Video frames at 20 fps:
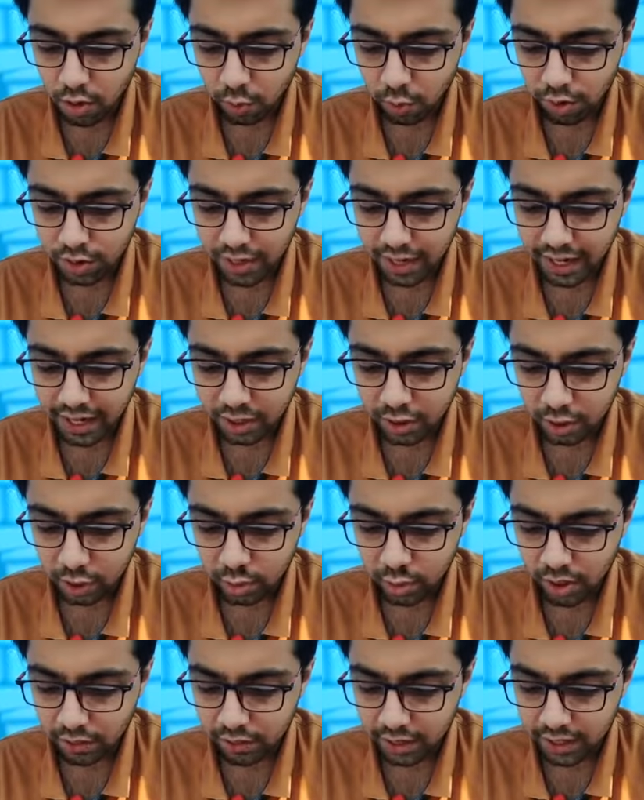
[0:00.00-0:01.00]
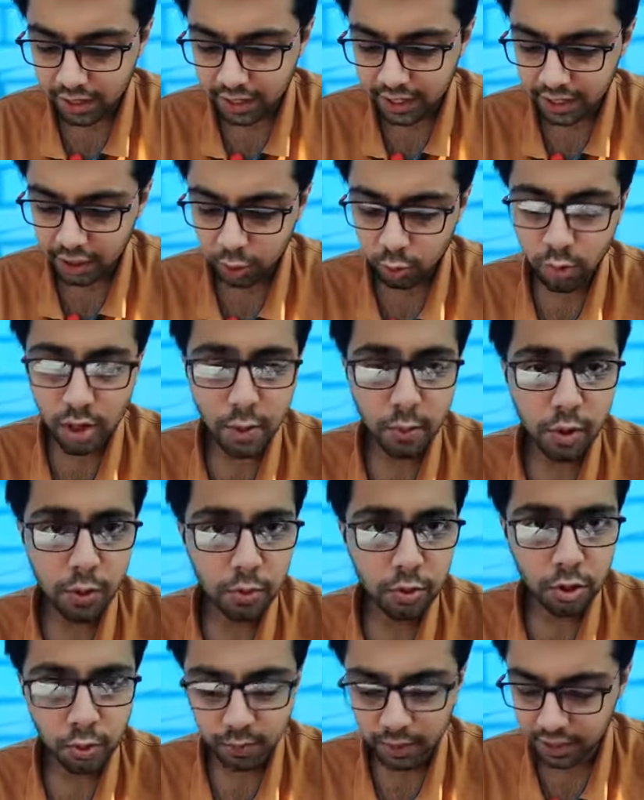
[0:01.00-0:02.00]
was diagnosed to have a grade 2
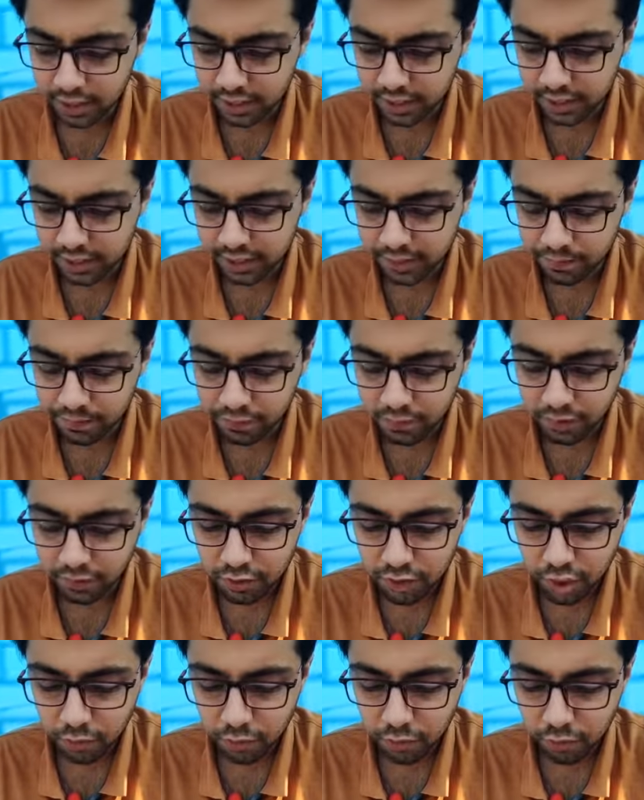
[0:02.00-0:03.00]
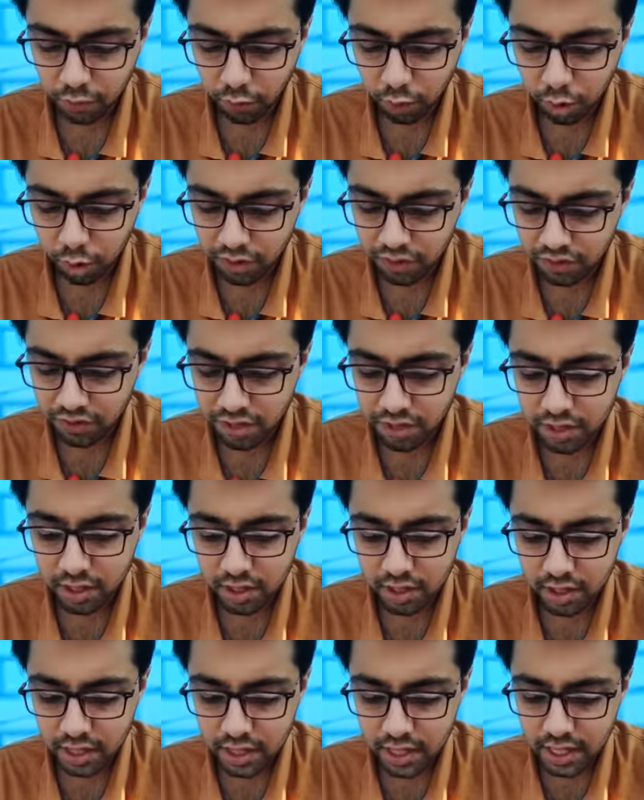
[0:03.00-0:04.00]
abruptio placenta. Which of the following
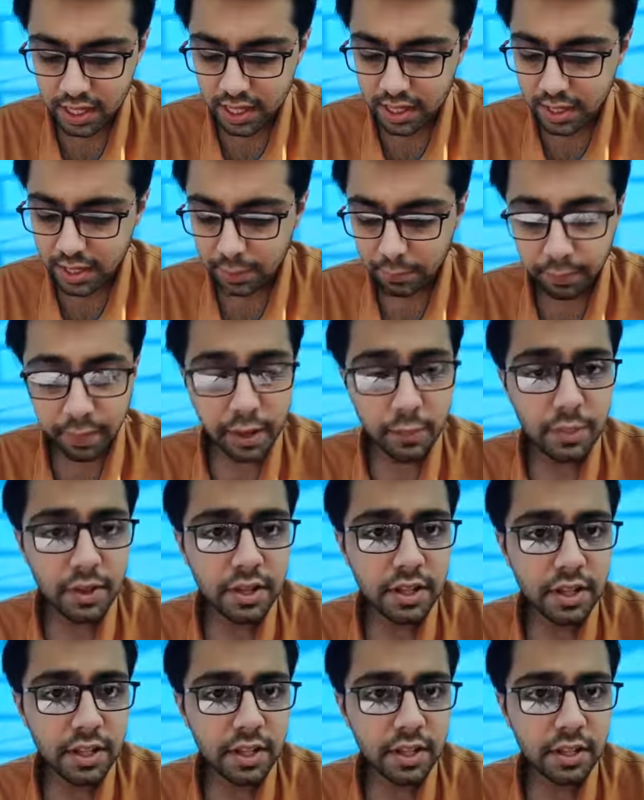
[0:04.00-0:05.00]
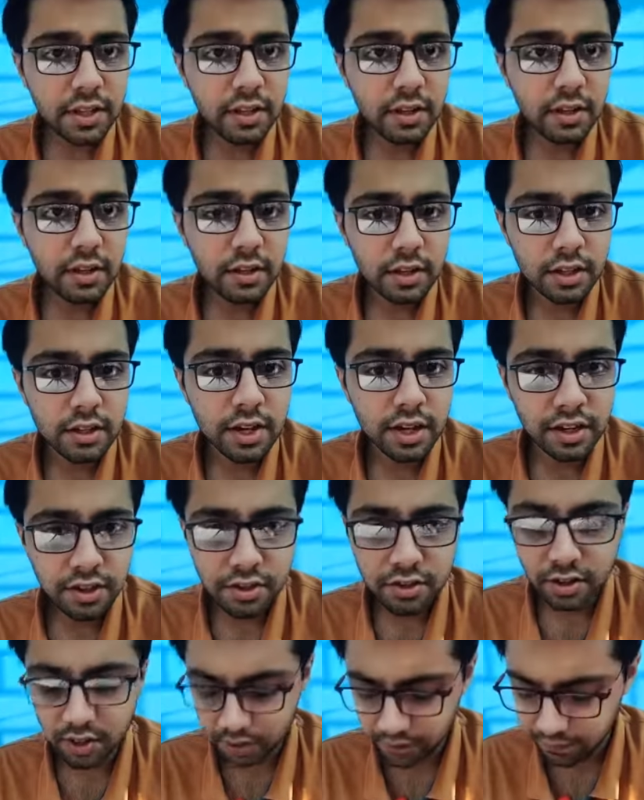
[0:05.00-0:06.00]
features may be seen in this
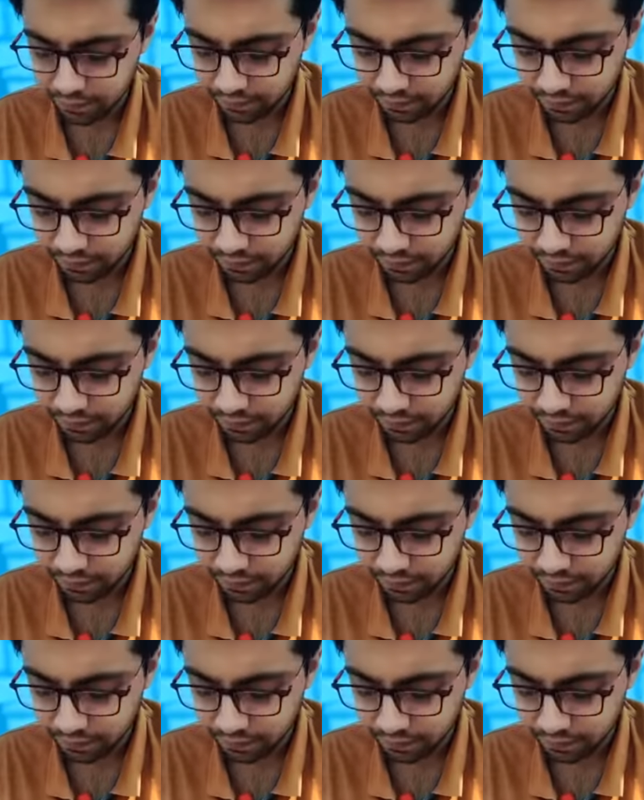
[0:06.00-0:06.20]
condition?